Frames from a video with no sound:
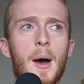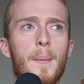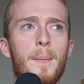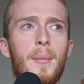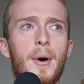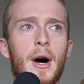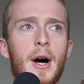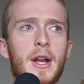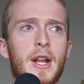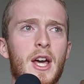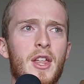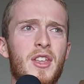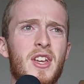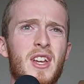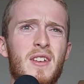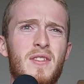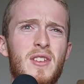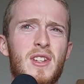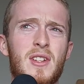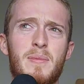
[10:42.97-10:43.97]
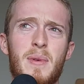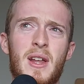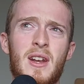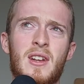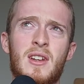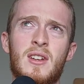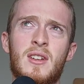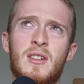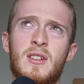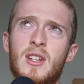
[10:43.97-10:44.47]
But I think if you
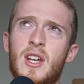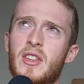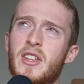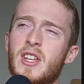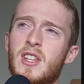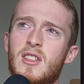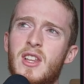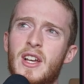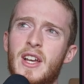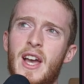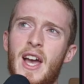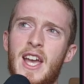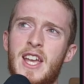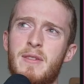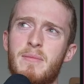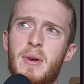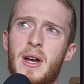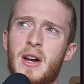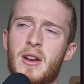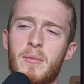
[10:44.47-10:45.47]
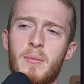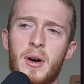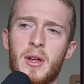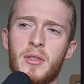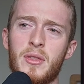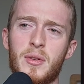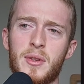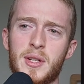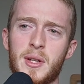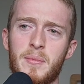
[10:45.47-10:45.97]
spend, I think it's like £8 a
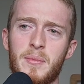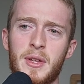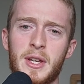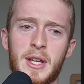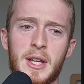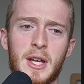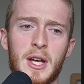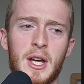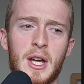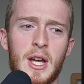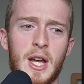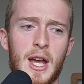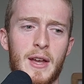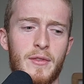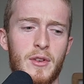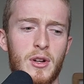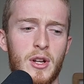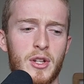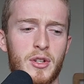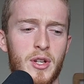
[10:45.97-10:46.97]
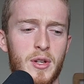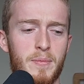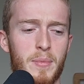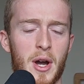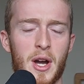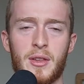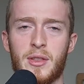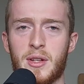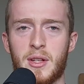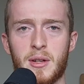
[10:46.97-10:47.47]
month or something. If you literally
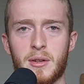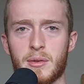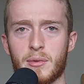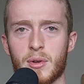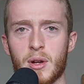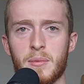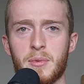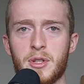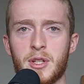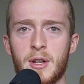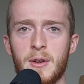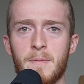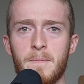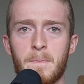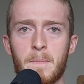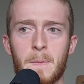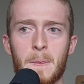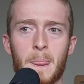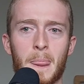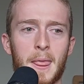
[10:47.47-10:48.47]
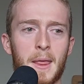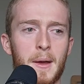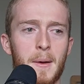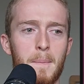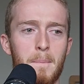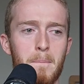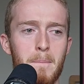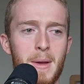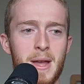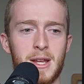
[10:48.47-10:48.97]
buy the subscription,
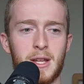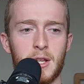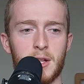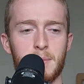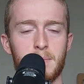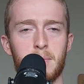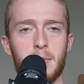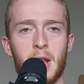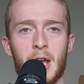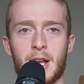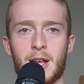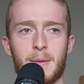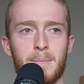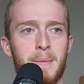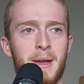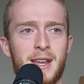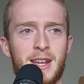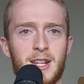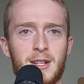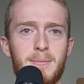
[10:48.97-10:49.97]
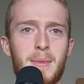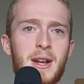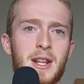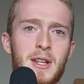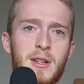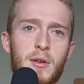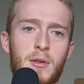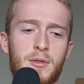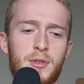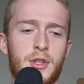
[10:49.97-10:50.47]
make as many
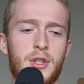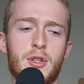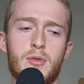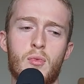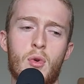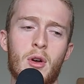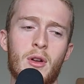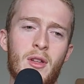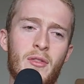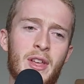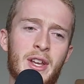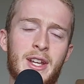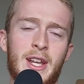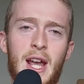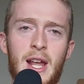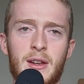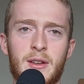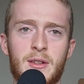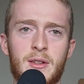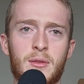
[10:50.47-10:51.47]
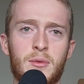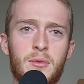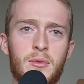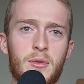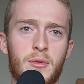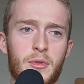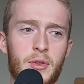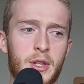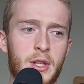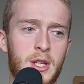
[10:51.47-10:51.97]
songs as you want, and then
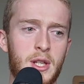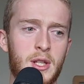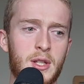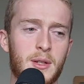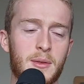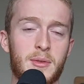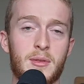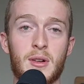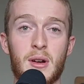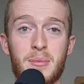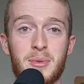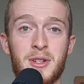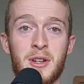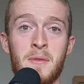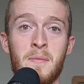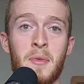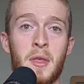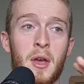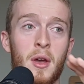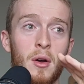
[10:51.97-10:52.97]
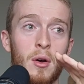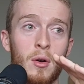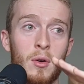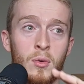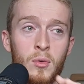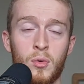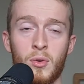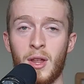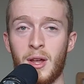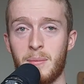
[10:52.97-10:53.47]
cancel the subscription,
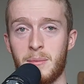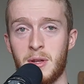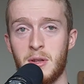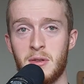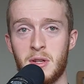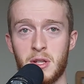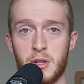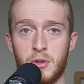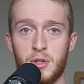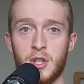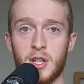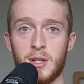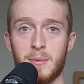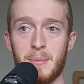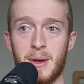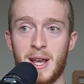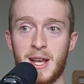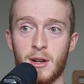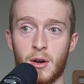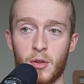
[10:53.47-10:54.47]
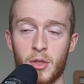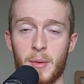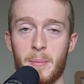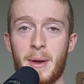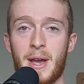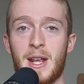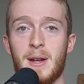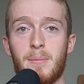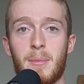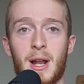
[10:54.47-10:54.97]
all that music you just made on the
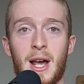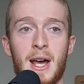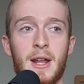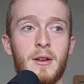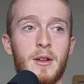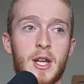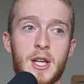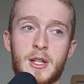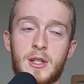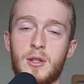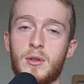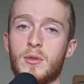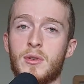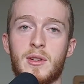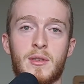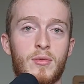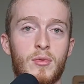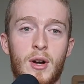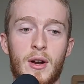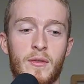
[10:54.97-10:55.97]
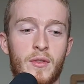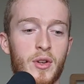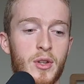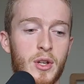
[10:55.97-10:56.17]
paid plan is yours forever.